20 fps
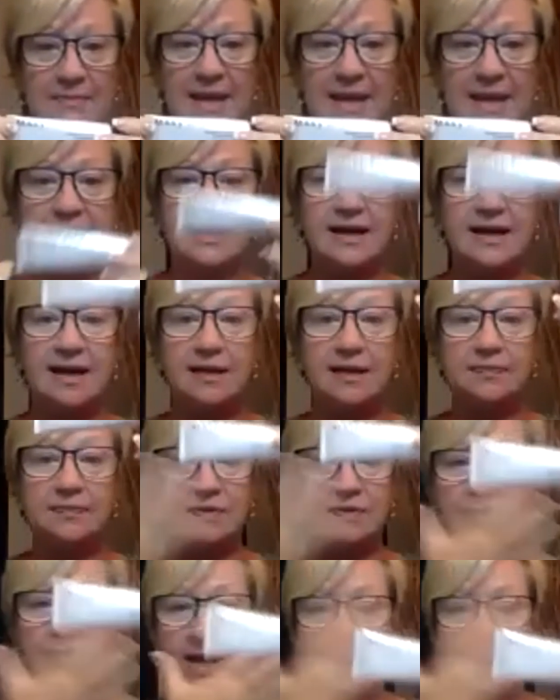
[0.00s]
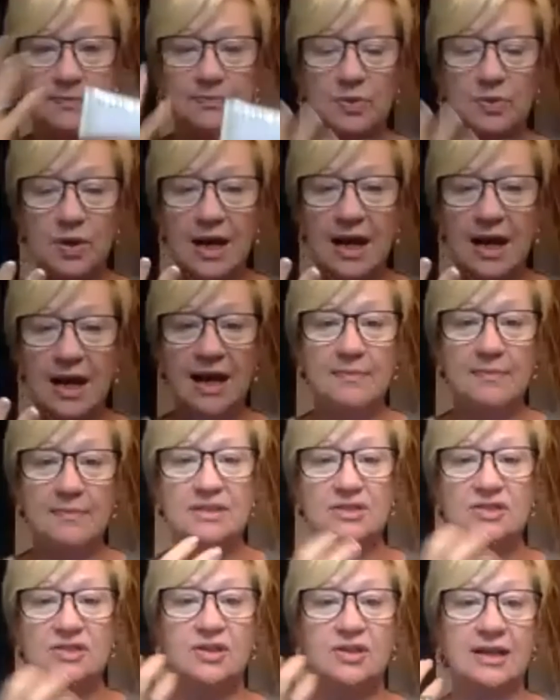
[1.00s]
makeup, you've got it primed,
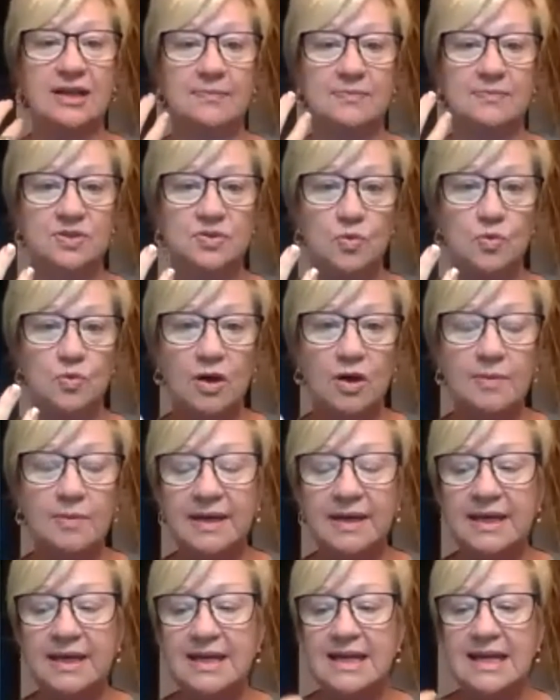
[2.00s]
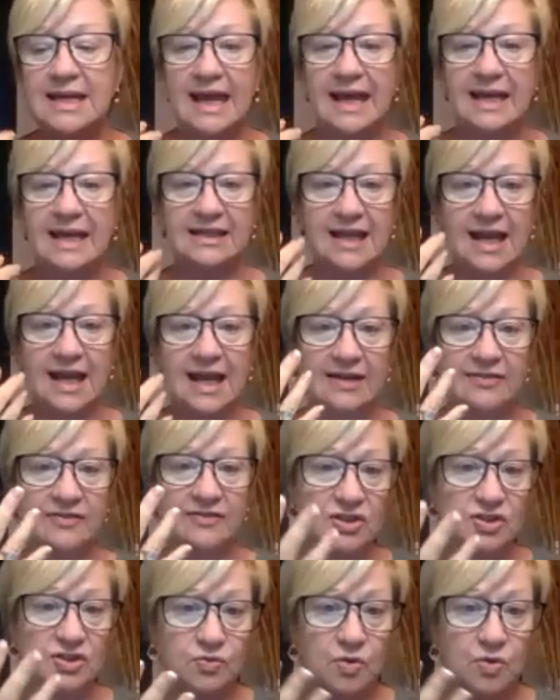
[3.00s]
it's going to absorb and kind of
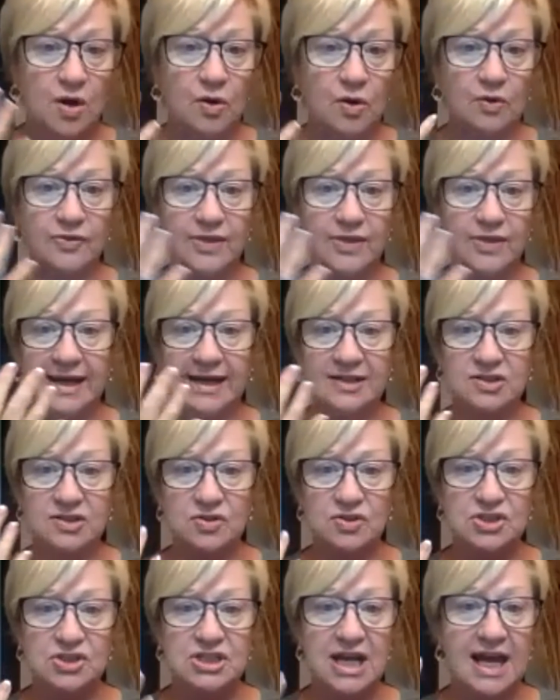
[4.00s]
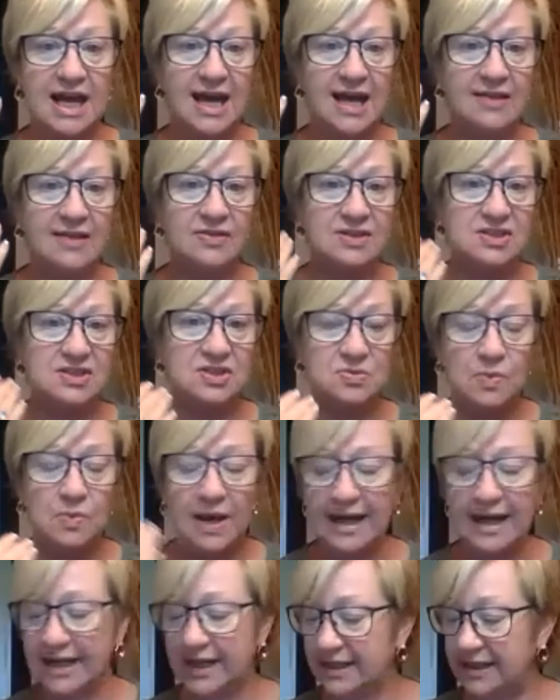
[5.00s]
control that extra shine, the
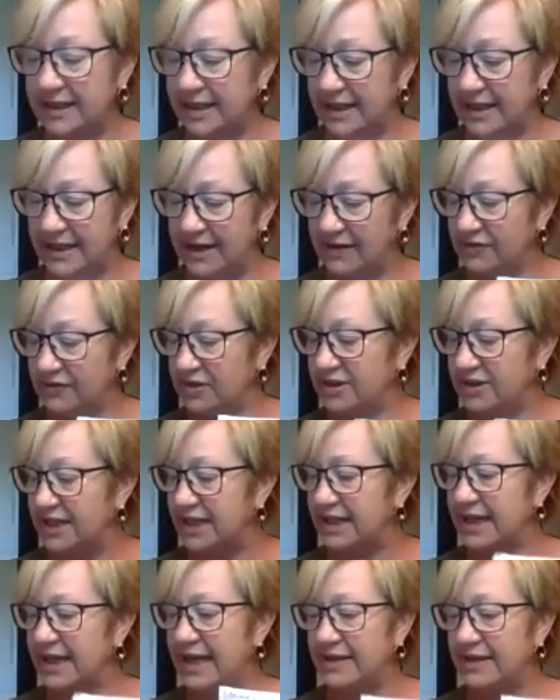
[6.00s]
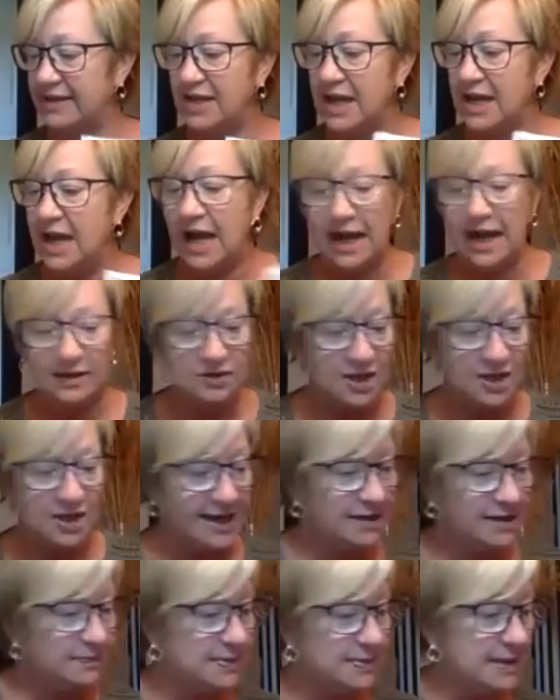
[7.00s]
sweating and everything. And a lot
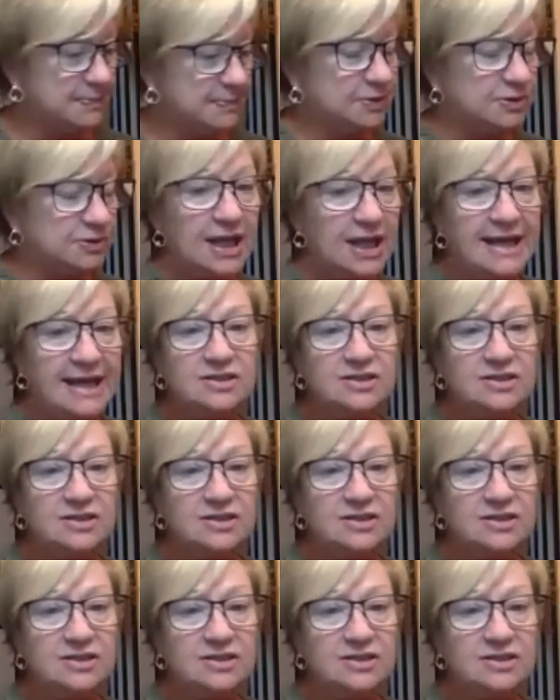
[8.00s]
of people like